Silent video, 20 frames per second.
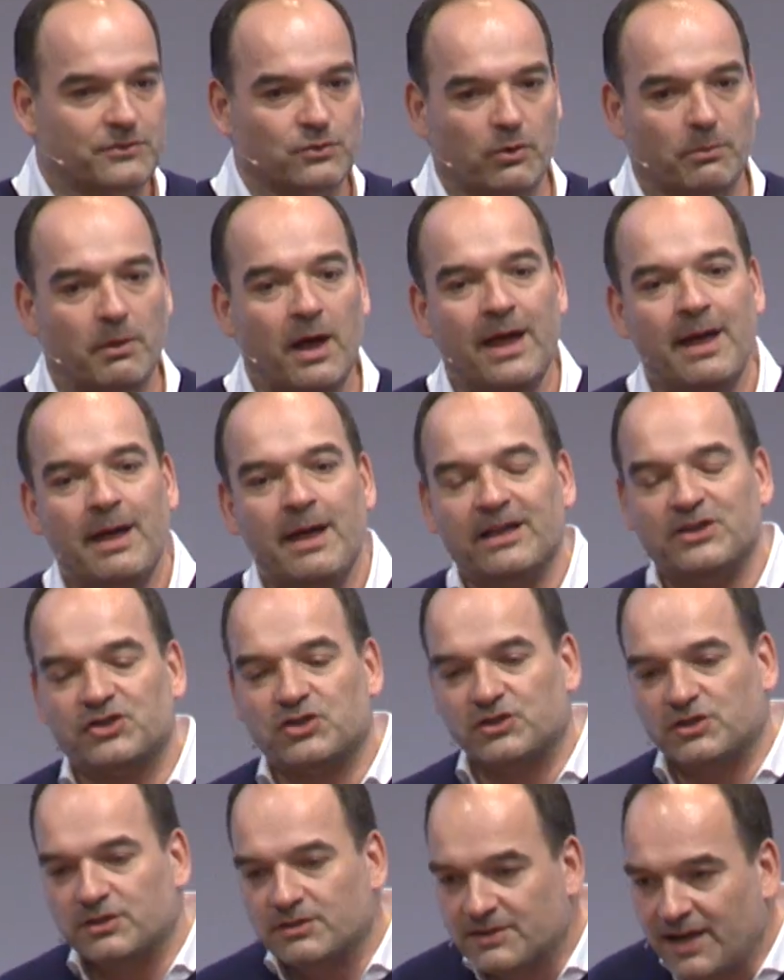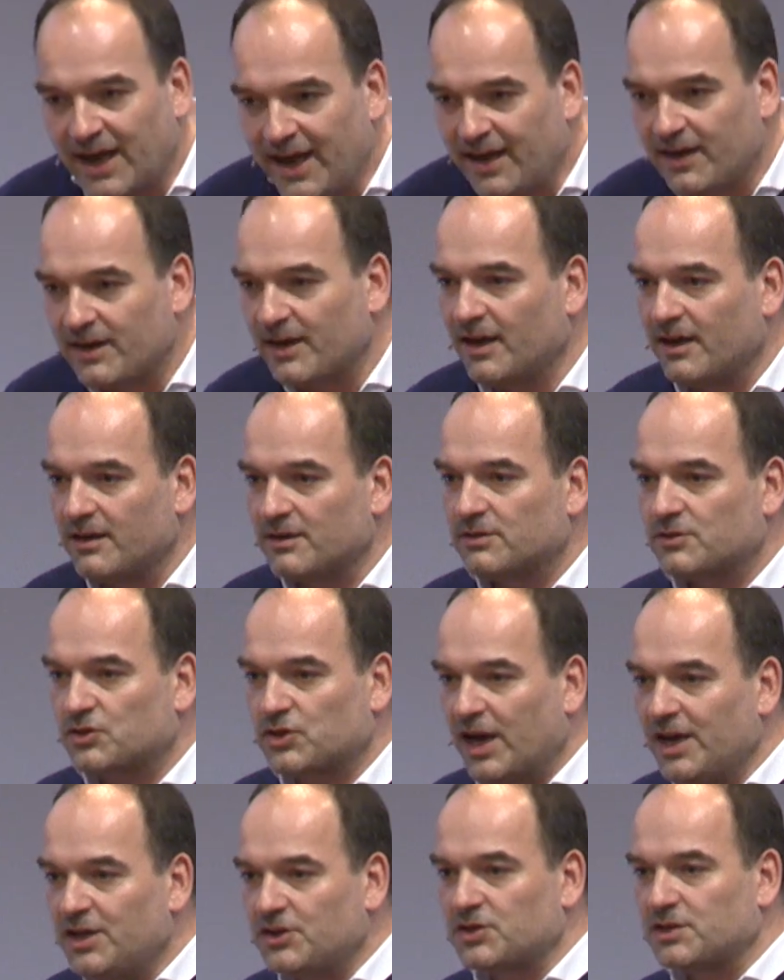or take
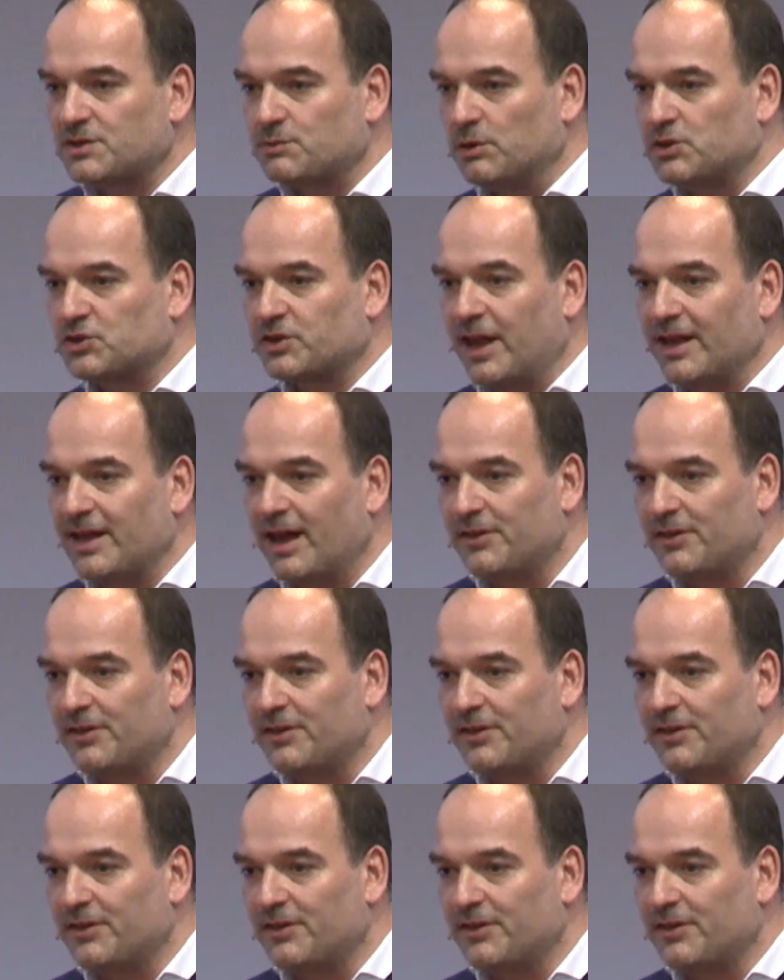changes which they